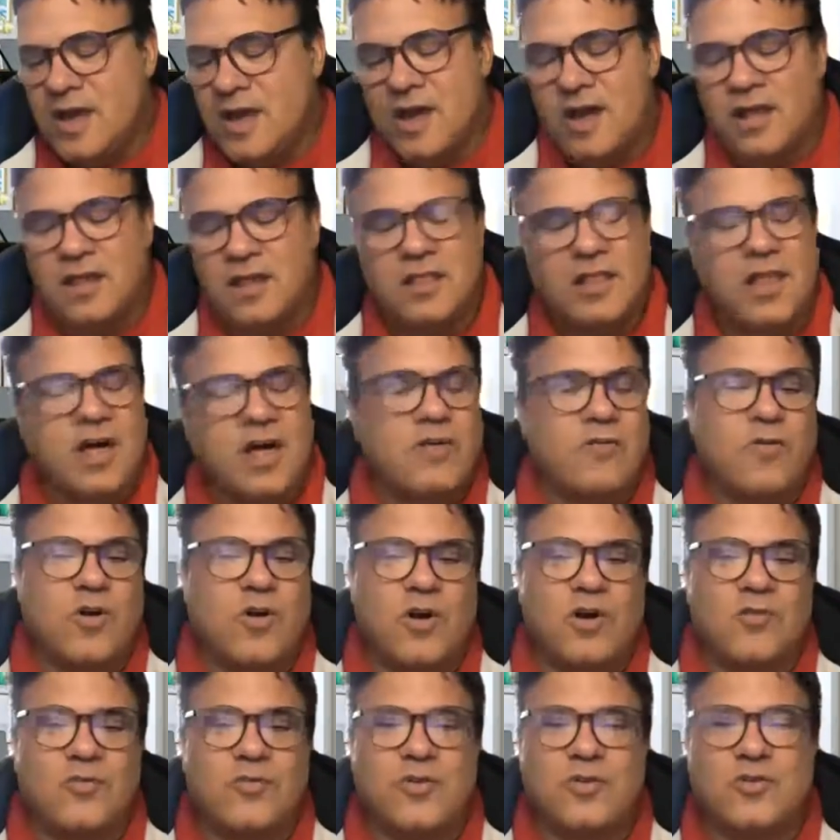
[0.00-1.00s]
I love
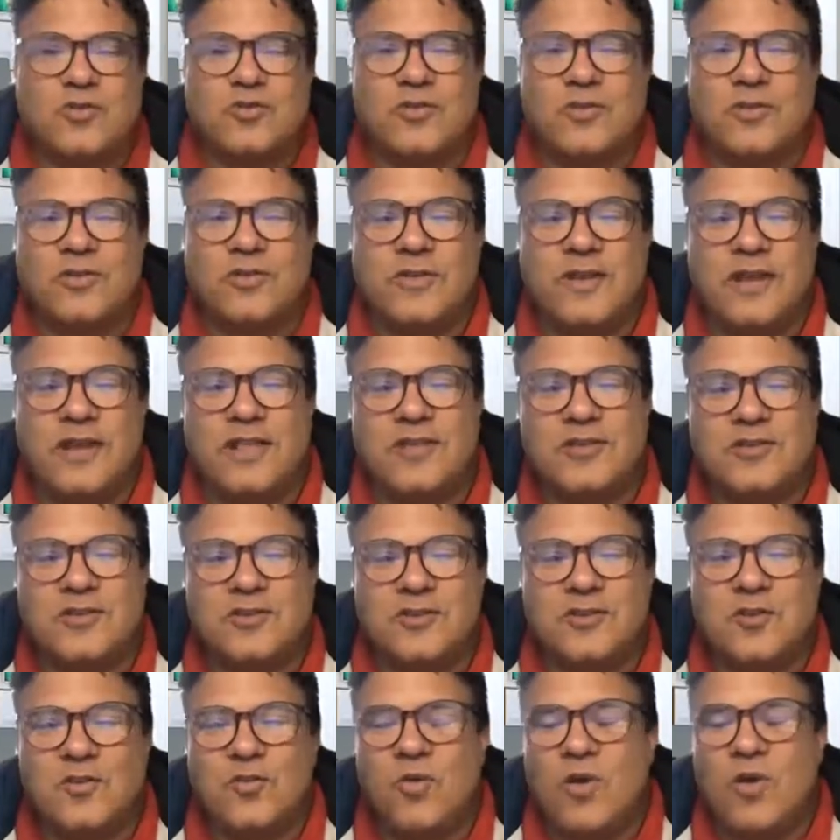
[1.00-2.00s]
artificial
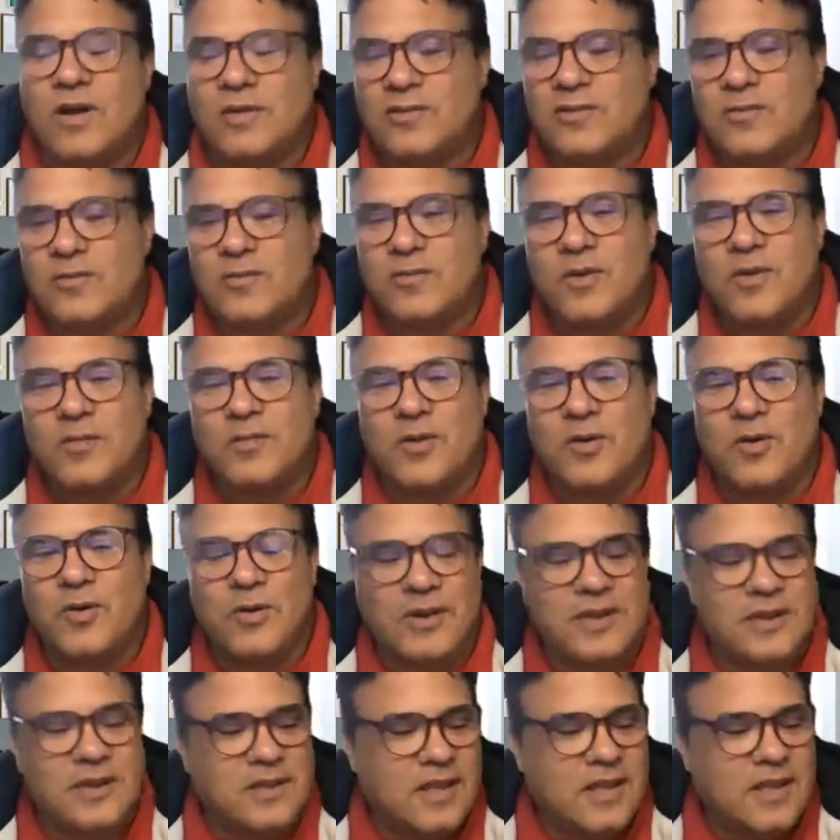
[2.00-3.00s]
intelligence, quantum
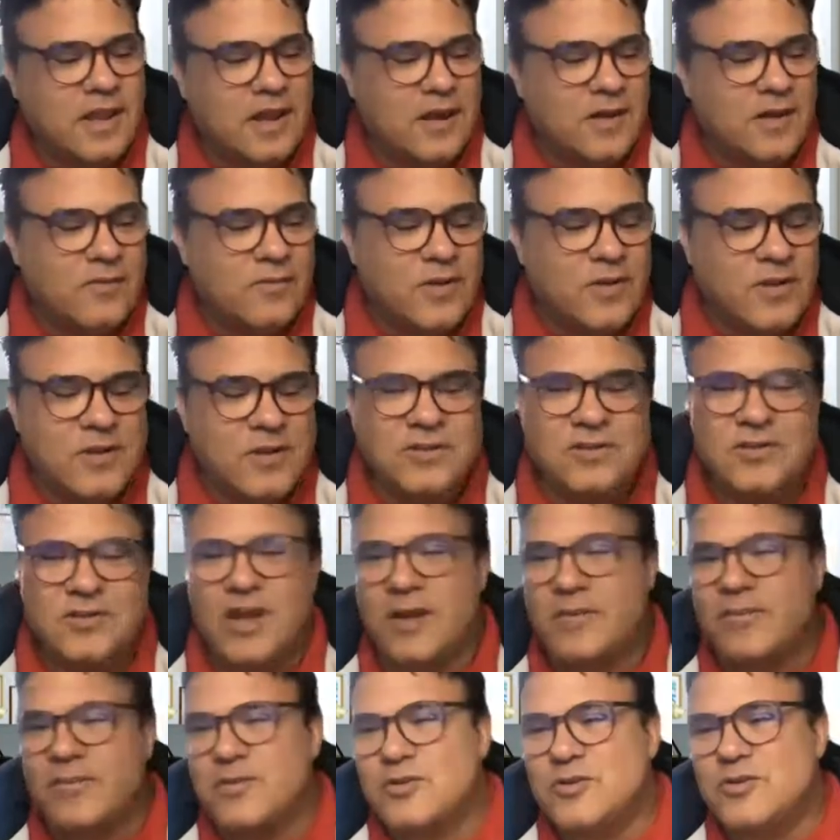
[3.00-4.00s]
computing now,
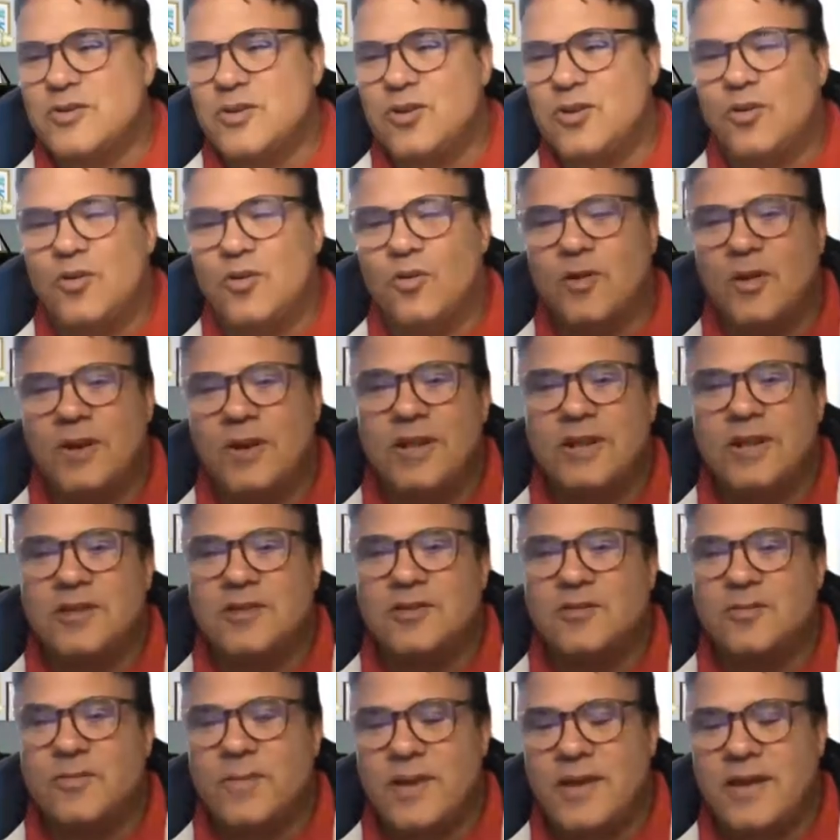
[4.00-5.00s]
cybersecurity,
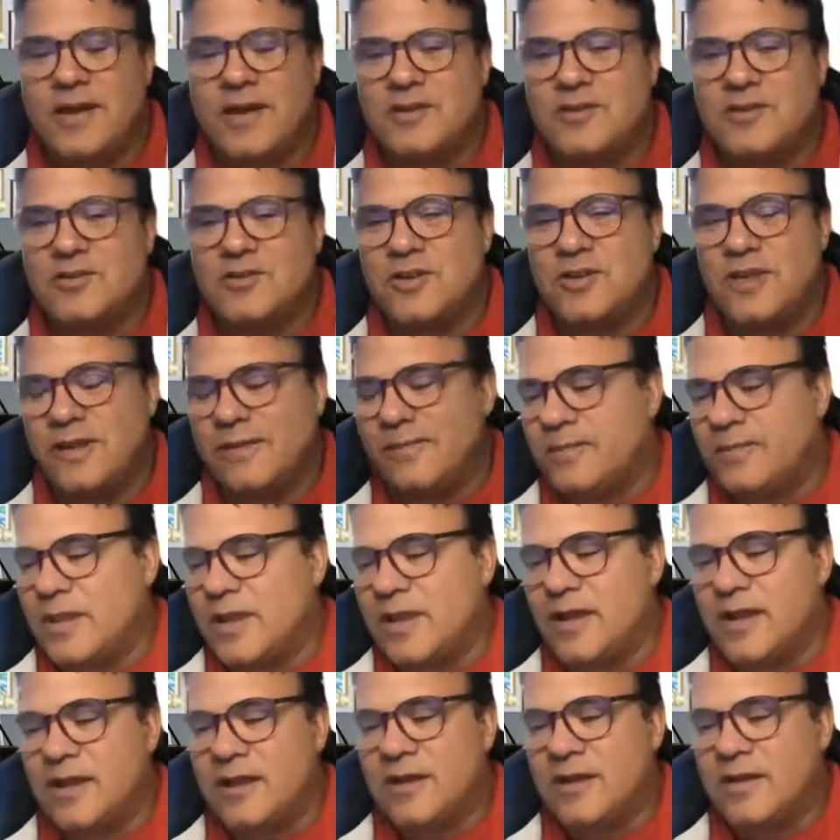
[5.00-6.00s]
space, deep
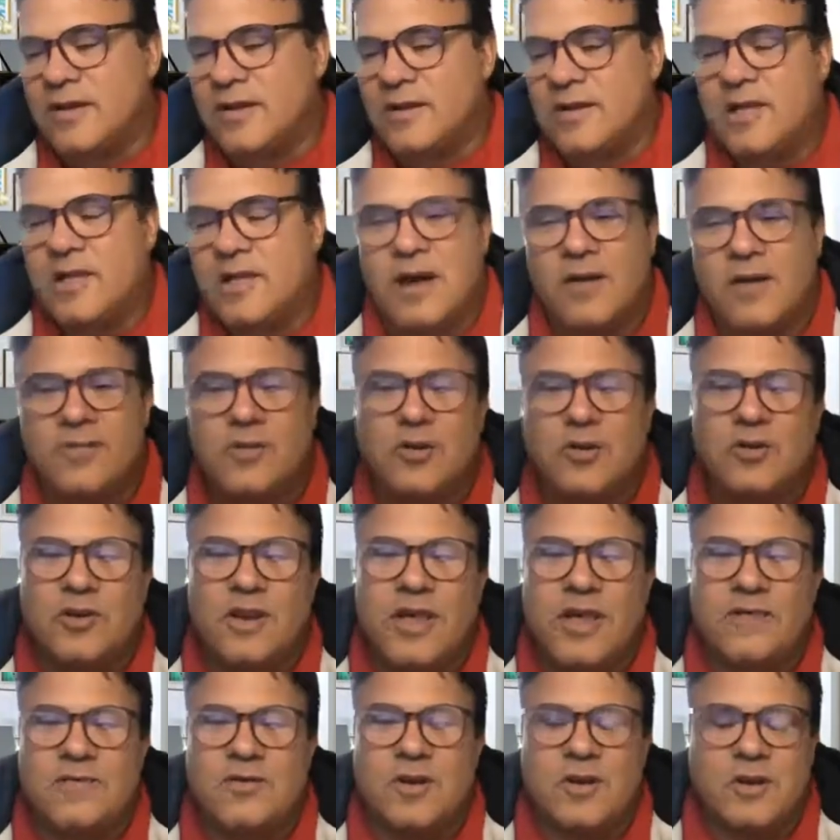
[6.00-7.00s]
tech. I mean, you
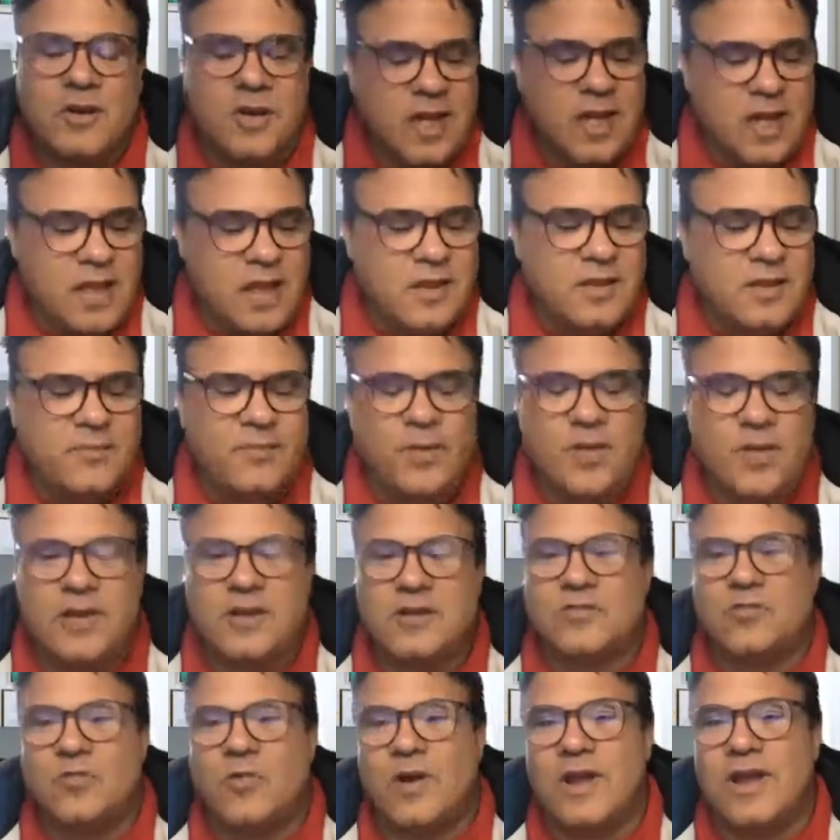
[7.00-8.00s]
name it. Any
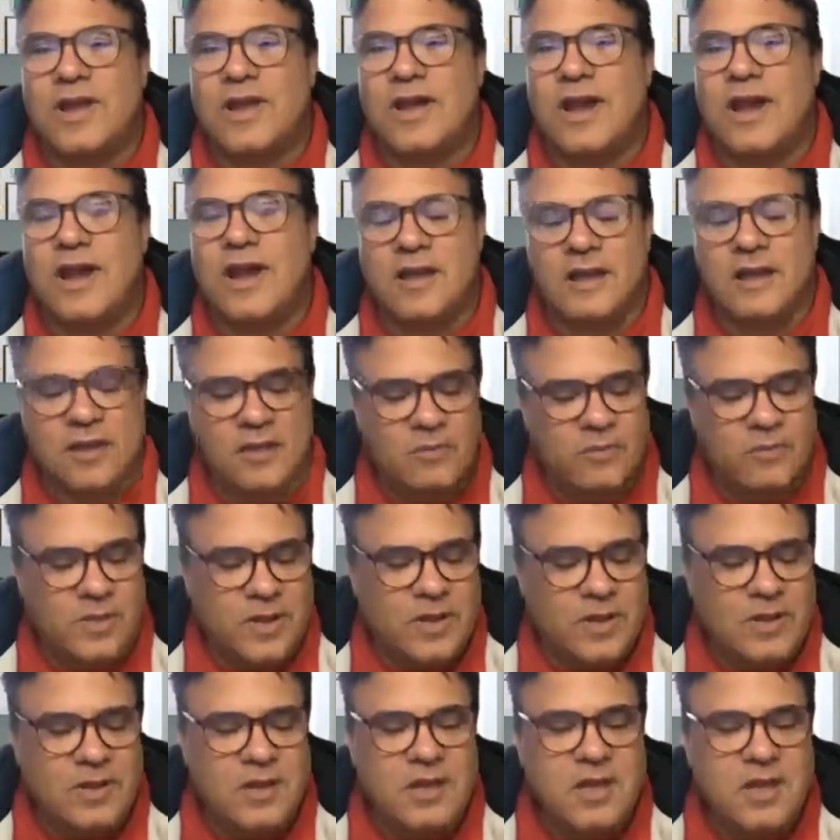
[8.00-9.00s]
place where AI can
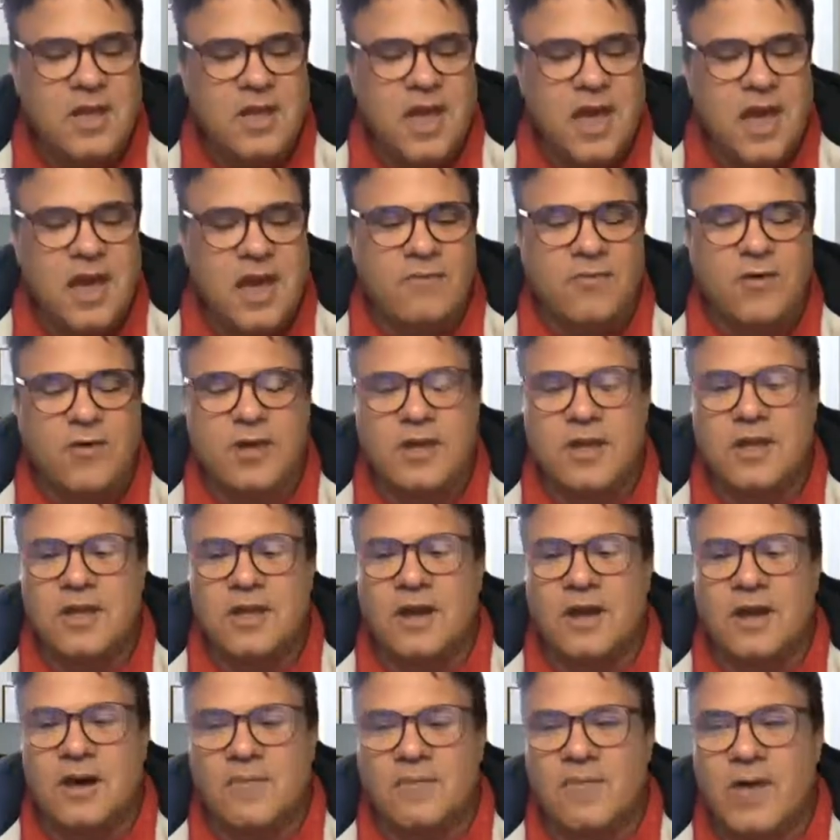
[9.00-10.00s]
be have a,
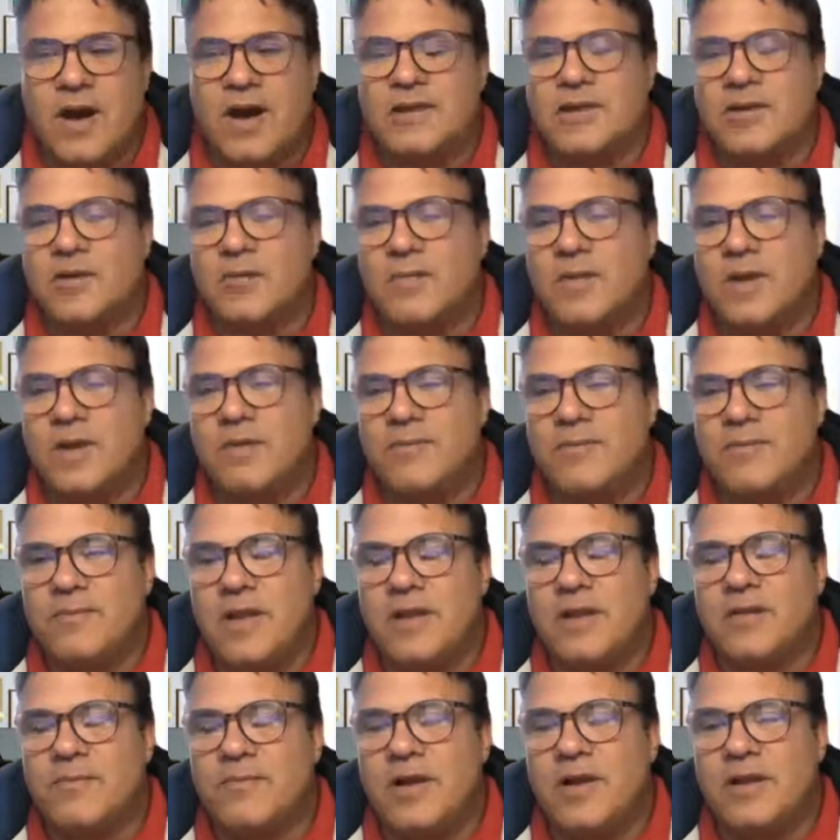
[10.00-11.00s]
a monument,
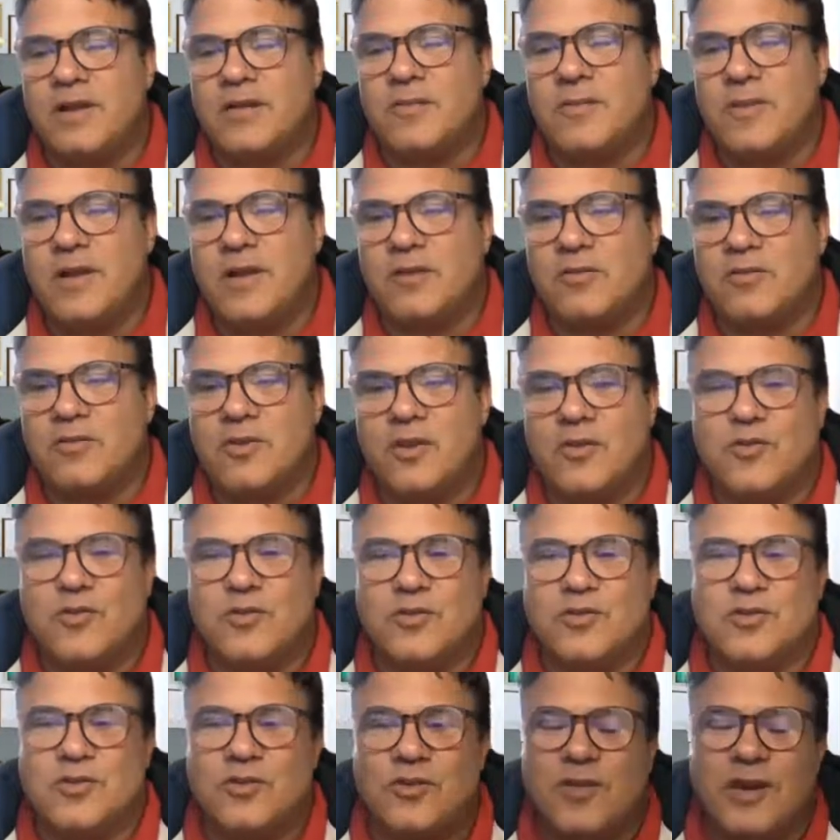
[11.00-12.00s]
make a monumental
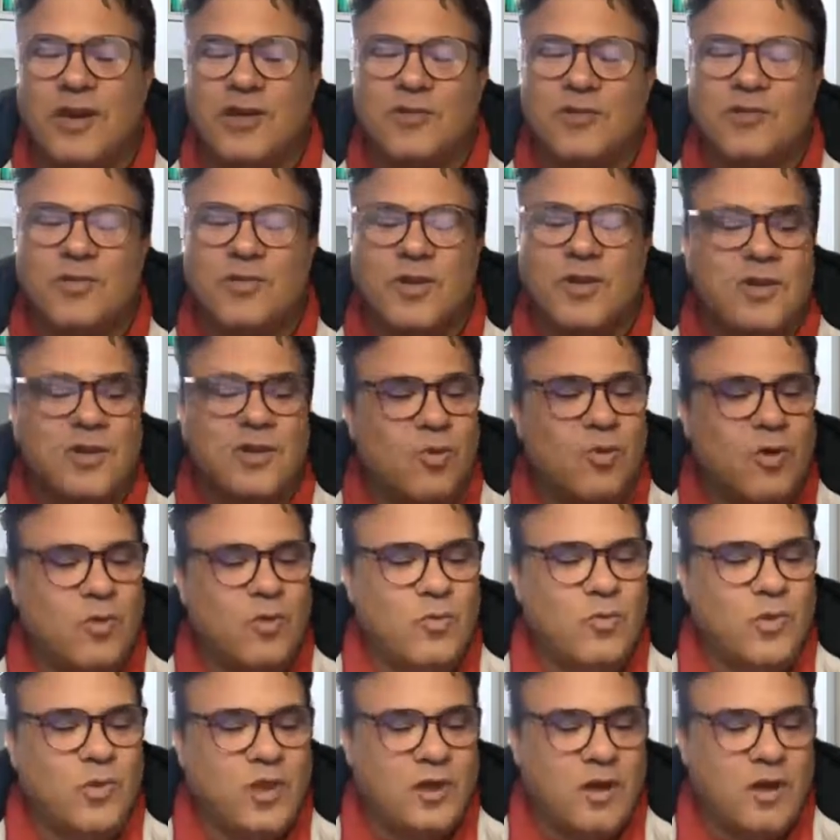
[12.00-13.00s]
difference. So that's really where
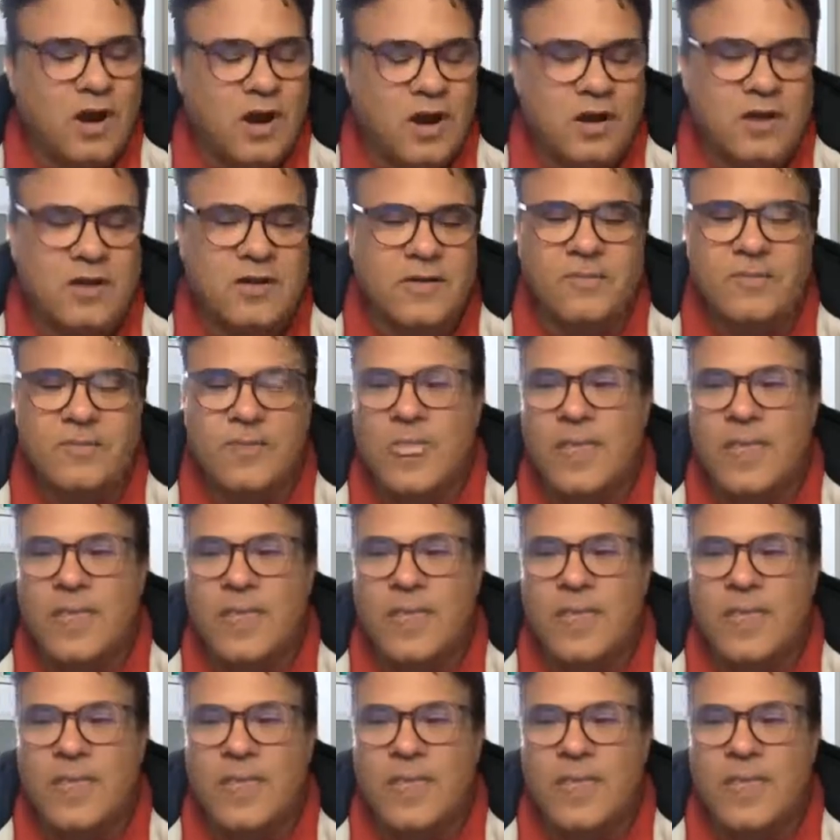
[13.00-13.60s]
we are.